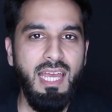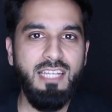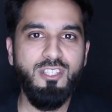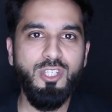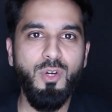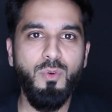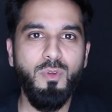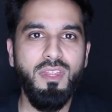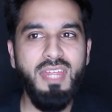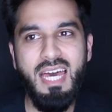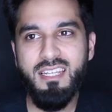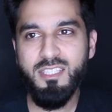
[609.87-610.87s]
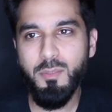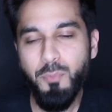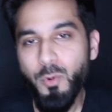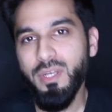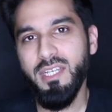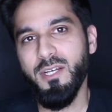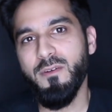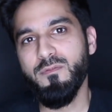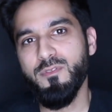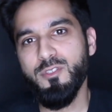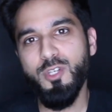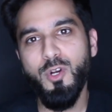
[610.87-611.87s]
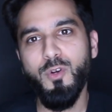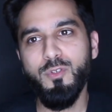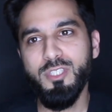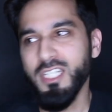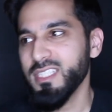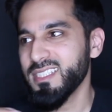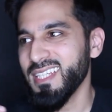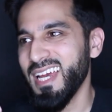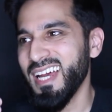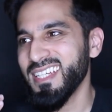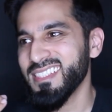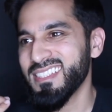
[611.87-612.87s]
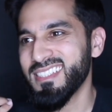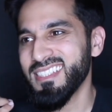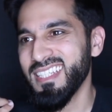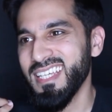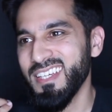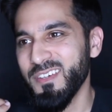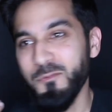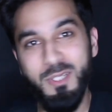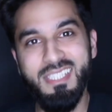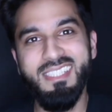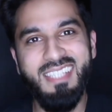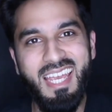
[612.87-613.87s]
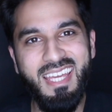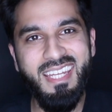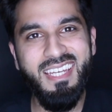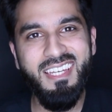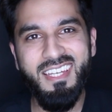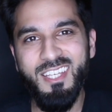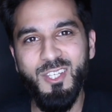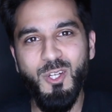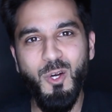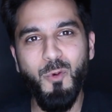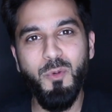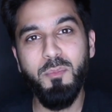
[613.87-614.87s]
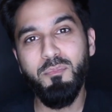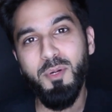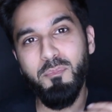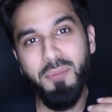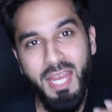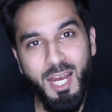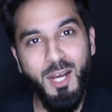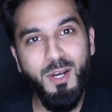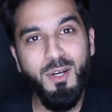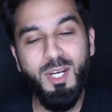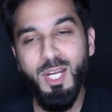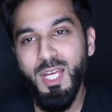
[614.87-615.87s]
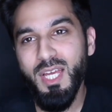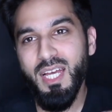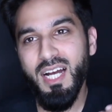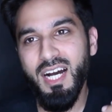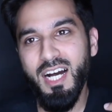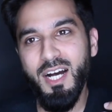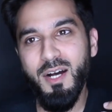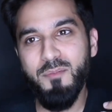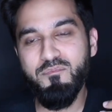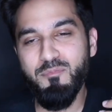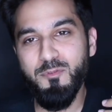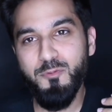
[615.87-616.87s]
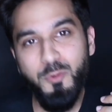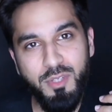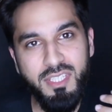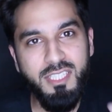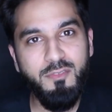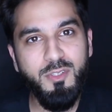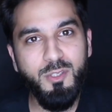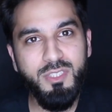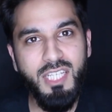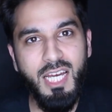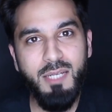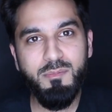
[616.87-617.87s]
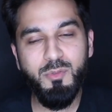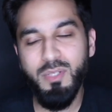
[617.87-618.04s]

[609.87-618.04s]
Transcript: And so that is the point here. So just as with skating, you know, we prepare um, for the difficult times.